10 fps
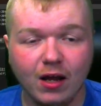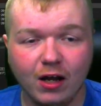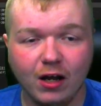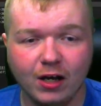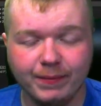
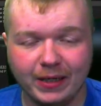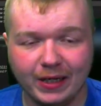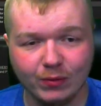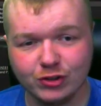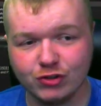Um, I
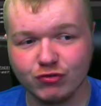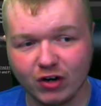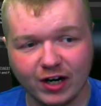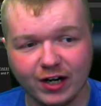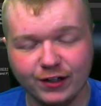would
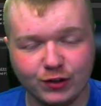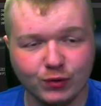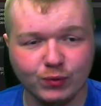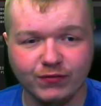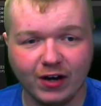try to
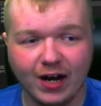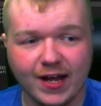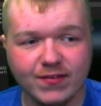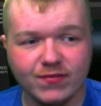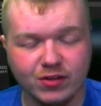
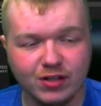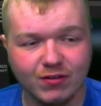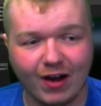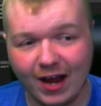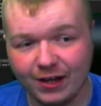revive and see if
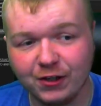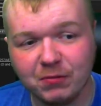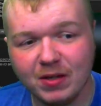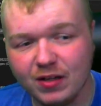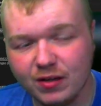I can
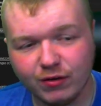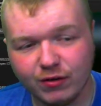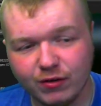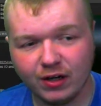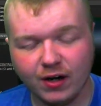make a
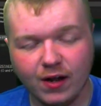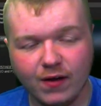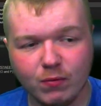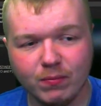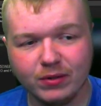series out of
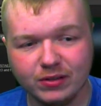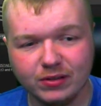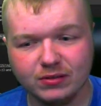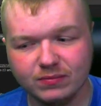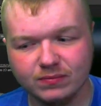it, but
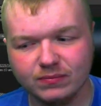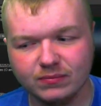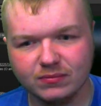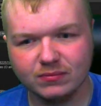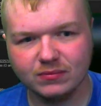
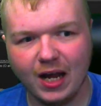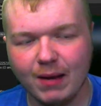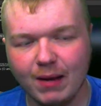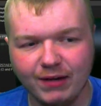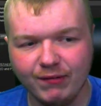I'm
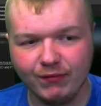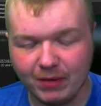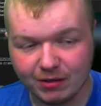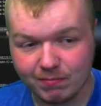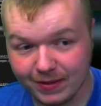not even
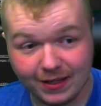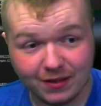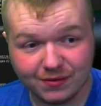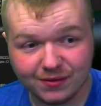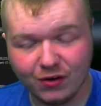as big
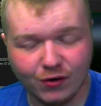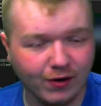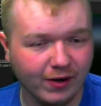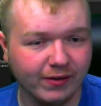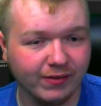as they are,
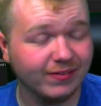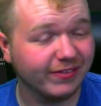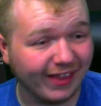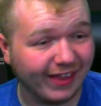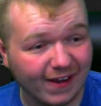and
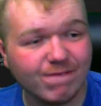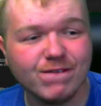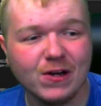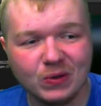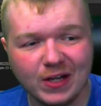they
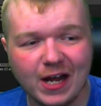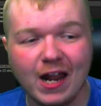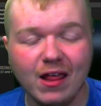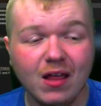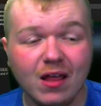failed at it.
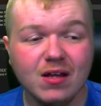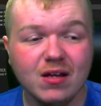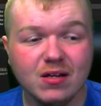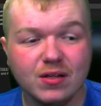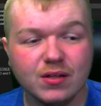
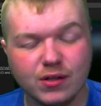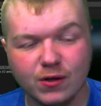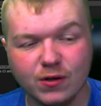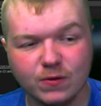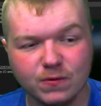
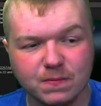So,